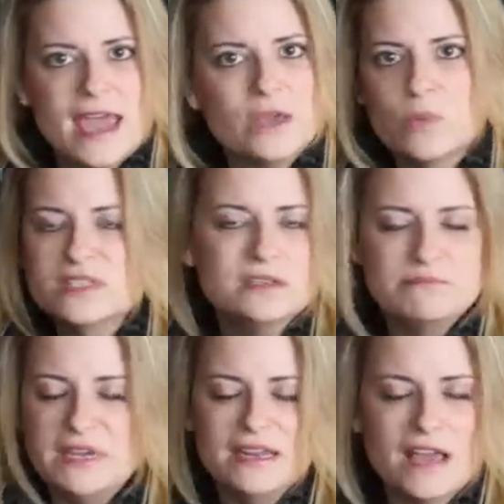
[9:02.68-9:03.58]
and he
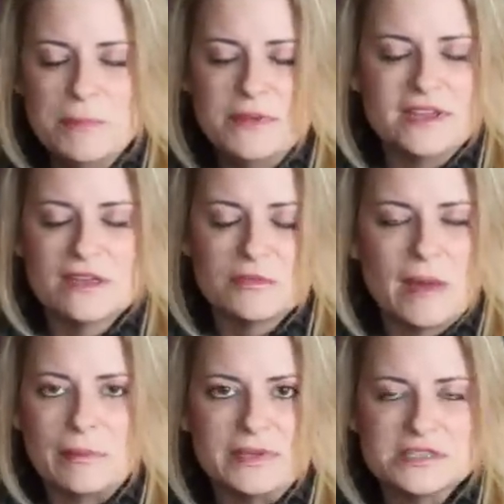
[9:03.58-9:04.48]
wasn't beating up on the other
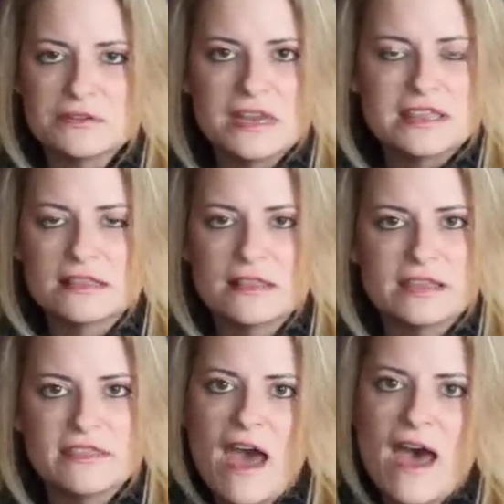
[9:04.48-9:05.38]
puppies or anything
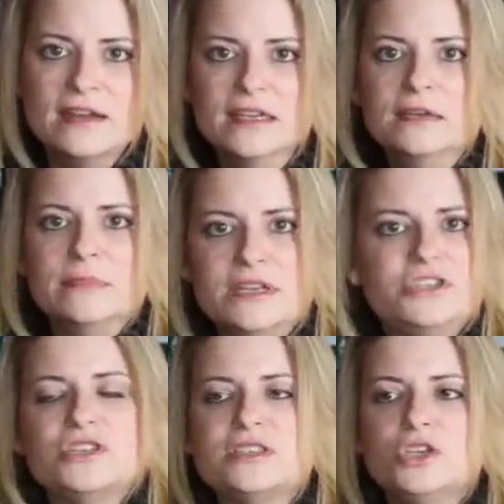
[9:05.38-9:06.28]
like that, but
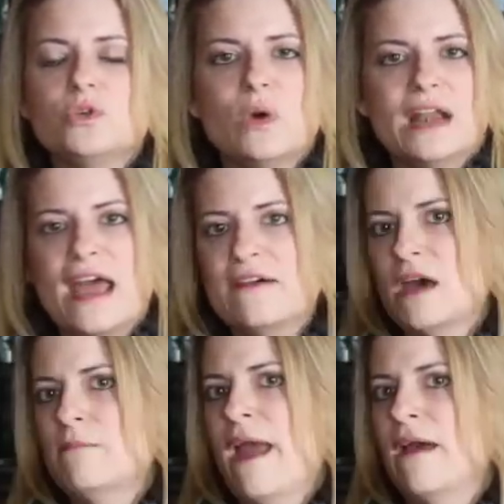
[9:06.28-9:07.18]
it just, you want to have
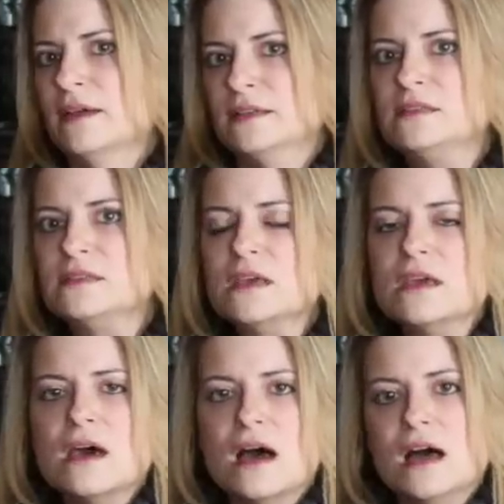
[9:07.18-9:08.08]
that balance
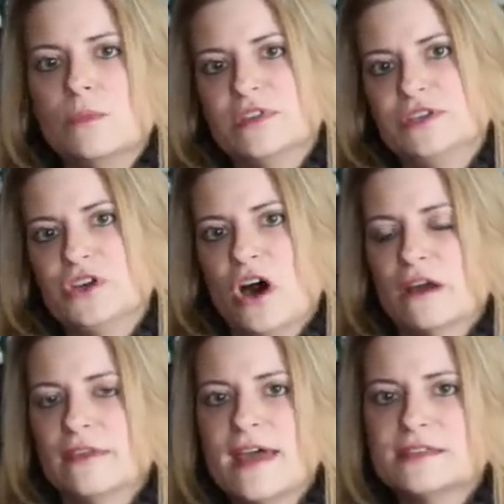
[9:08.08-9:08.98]
with a
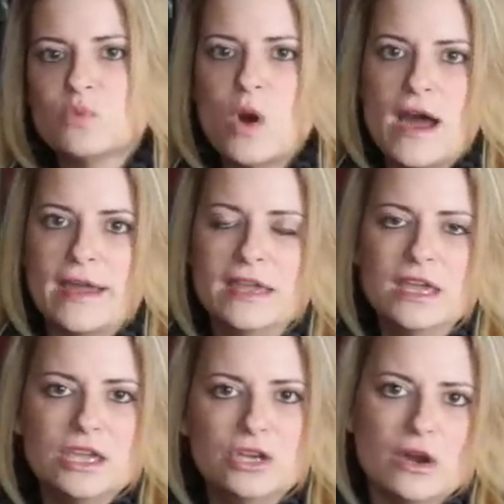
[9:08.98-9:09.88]
dog. And that's
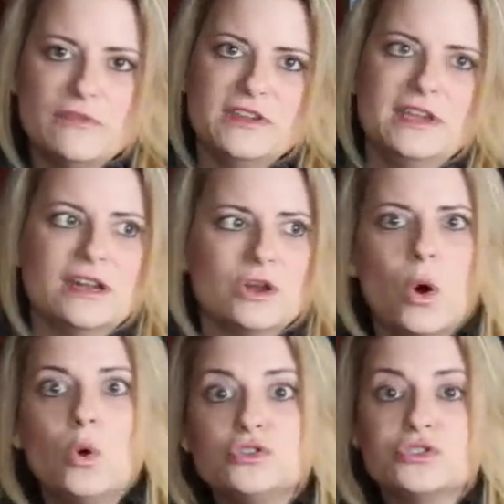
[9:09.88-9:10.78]
why, you know, if you get an
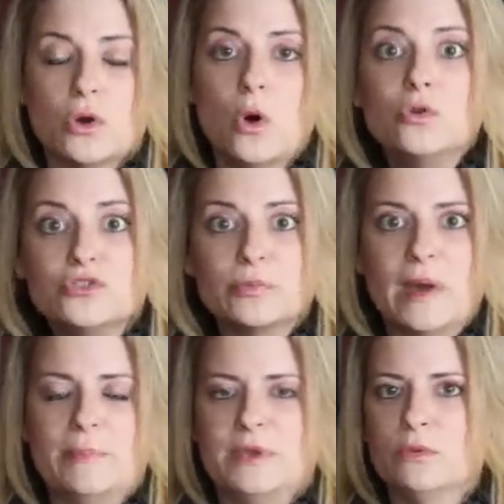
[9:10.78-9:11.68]
older
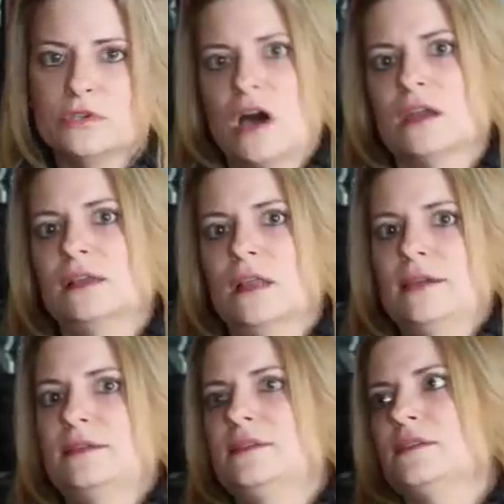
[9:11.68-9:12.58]
puppy, we're talking
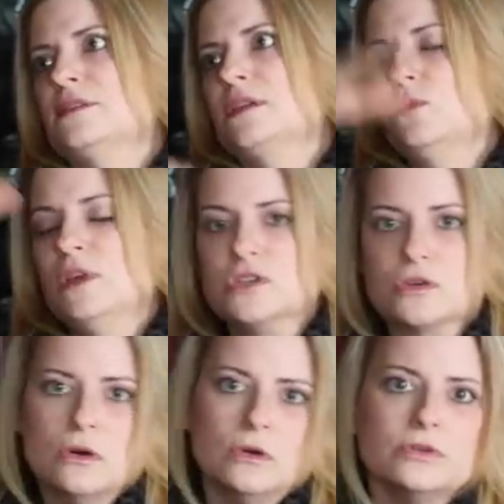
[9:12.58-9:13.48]
like 16 weeks
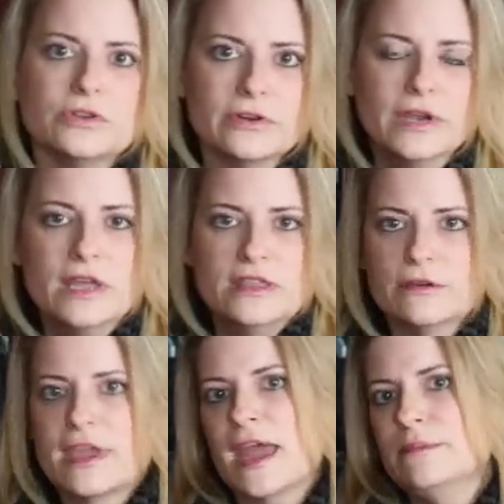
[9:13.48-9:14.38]
or older,
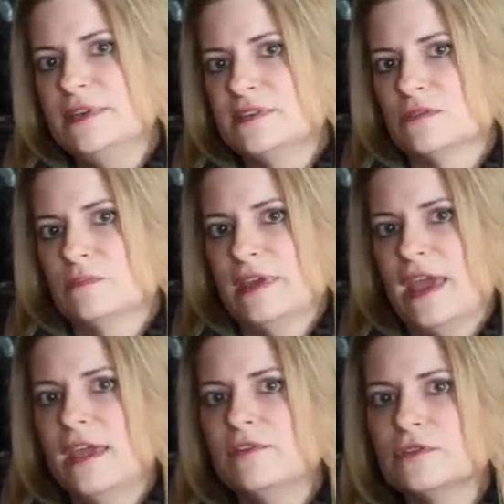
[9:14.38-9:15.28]
there can be certain
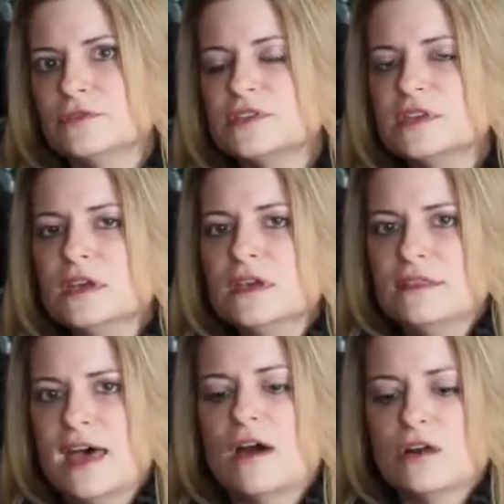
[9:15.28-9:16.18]
behaviors
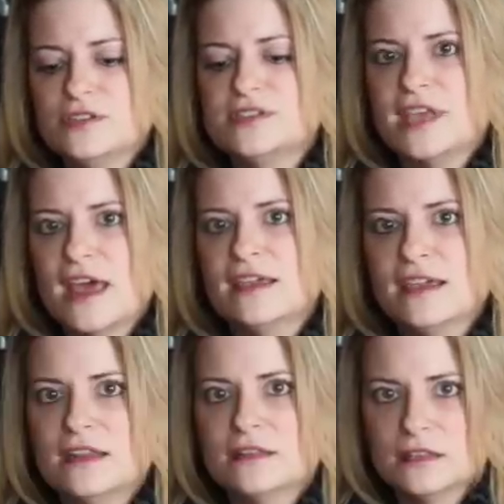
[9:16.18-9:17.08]
that are set
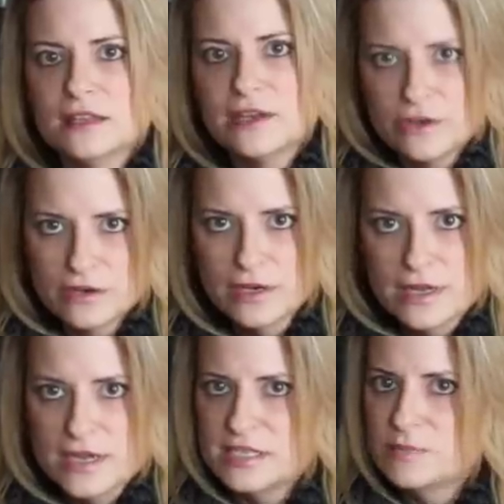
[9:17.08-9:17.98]
in the litter,
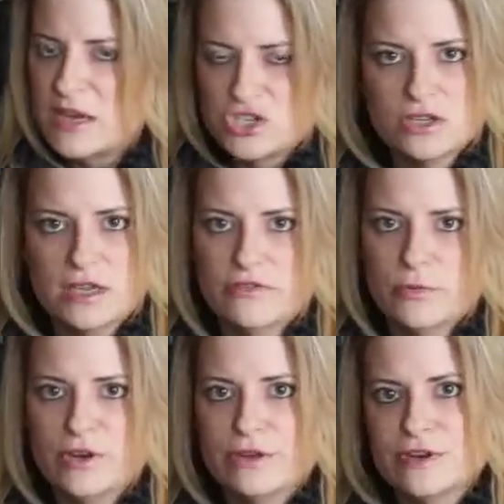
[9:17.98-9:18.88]
especially if
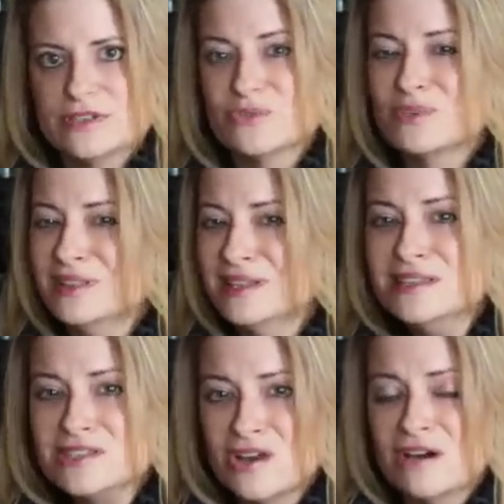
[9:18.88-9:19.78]
a breeder doesn't
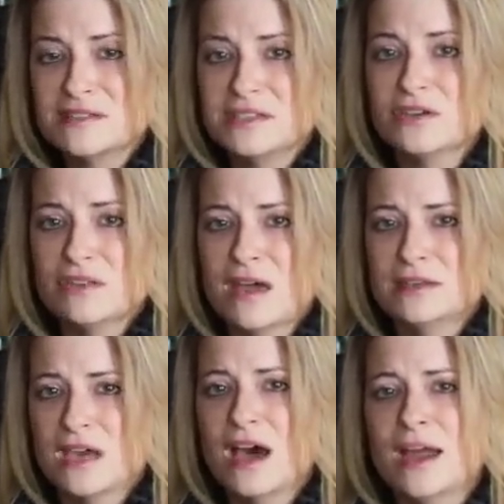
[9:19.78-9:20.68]
release dogs until
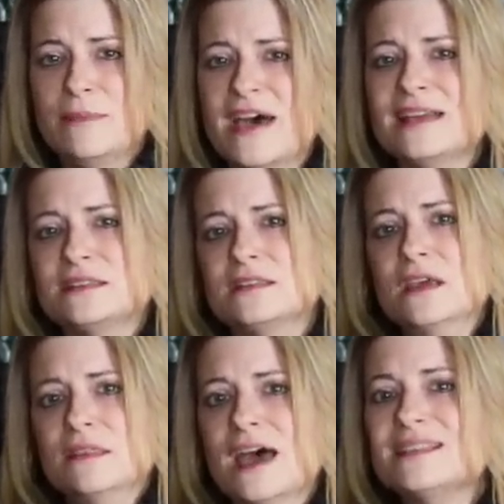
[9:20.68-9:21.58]
that time. That's
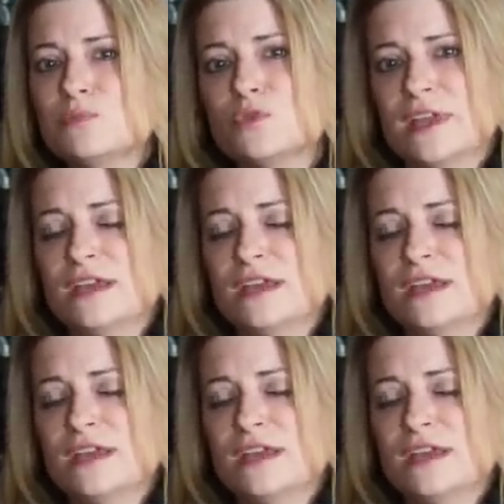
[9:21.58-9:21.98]
more